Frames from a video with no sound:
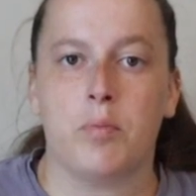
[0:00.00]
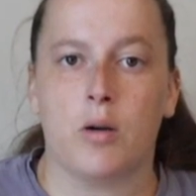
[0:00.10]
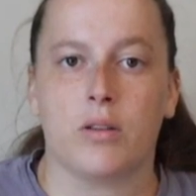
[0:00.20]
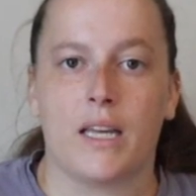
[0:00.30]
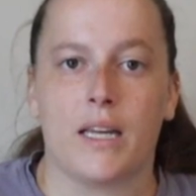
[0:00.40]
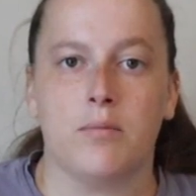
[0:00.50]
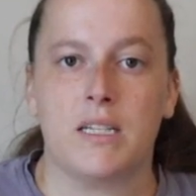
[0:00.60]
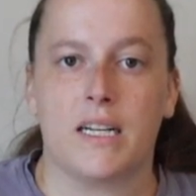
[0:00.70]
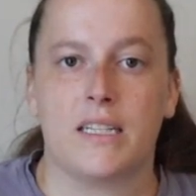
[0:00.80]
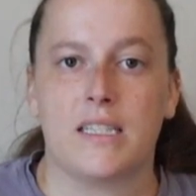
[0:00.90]
both can be
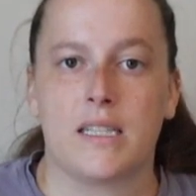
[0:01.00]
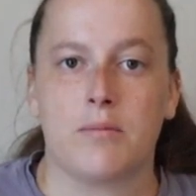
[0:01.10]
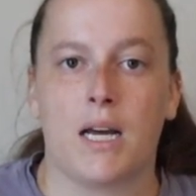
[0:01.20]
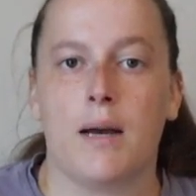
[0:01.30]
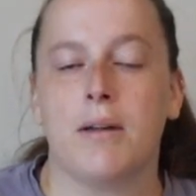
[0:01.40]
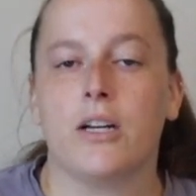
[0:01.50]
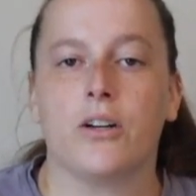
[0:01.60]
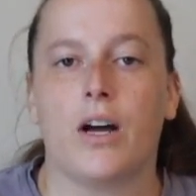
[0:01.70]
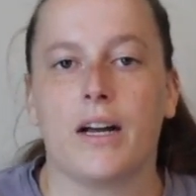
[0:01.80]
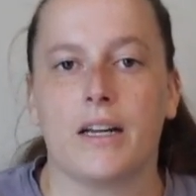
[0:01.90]
done at the same time, and
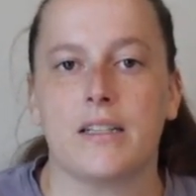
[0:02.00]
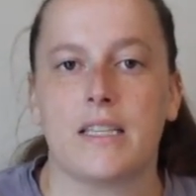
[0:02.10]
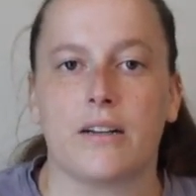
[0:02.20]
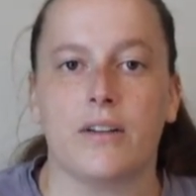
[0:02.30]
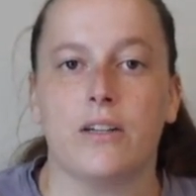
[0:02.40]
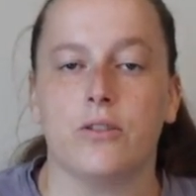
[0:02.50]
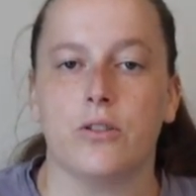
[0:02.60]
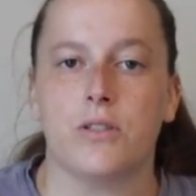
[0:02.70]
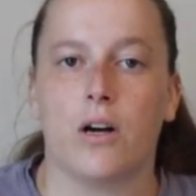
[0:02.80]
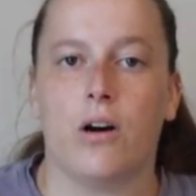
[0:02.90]
you're not going to suddenly
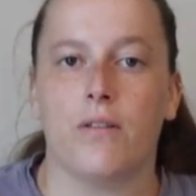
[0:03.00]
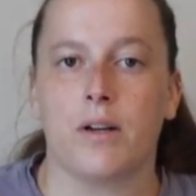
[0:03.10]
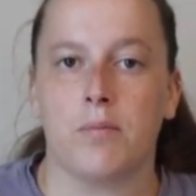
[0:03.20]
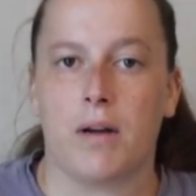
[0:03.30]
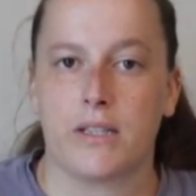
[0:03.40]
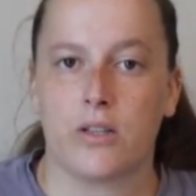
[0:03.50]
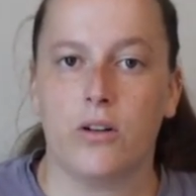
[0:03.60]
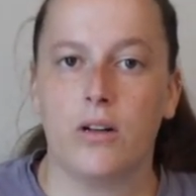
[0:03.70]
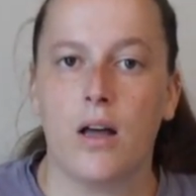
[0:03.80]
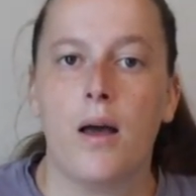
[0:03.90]
lose all of your
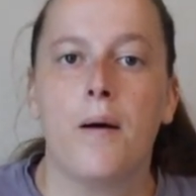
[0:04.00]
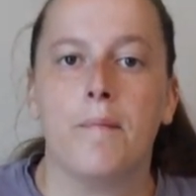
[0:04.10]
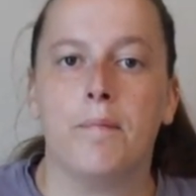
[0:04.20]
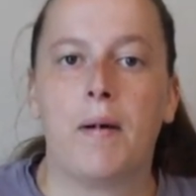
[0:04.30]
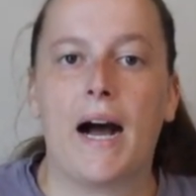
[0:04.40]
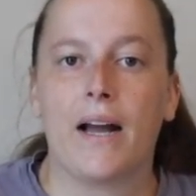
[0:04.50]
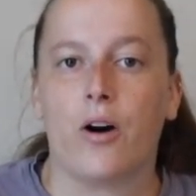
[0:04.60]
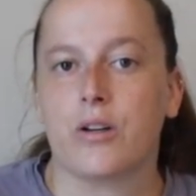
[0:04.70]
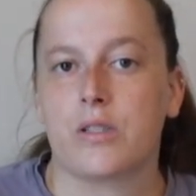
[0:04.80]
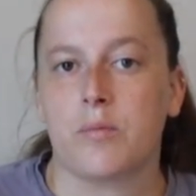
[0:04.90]
muscle by
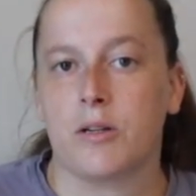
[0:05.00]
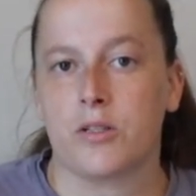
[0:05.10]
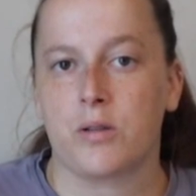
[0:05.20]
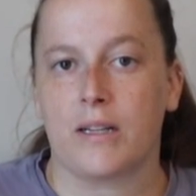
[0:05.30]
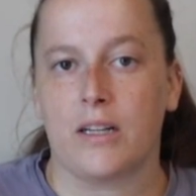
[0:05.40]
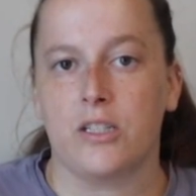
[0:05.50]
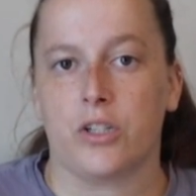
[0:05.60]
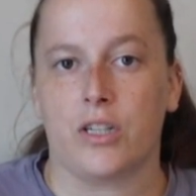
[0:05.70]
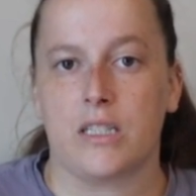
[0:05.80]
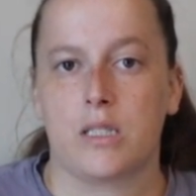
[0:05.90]
also pursuing
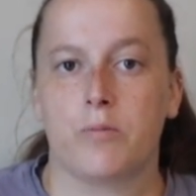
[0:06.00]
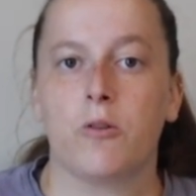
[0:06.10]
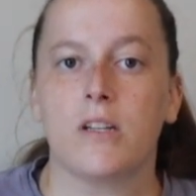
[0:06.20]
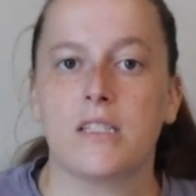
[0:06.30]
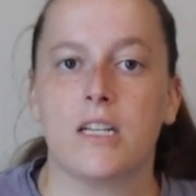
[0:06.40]
endurance sports.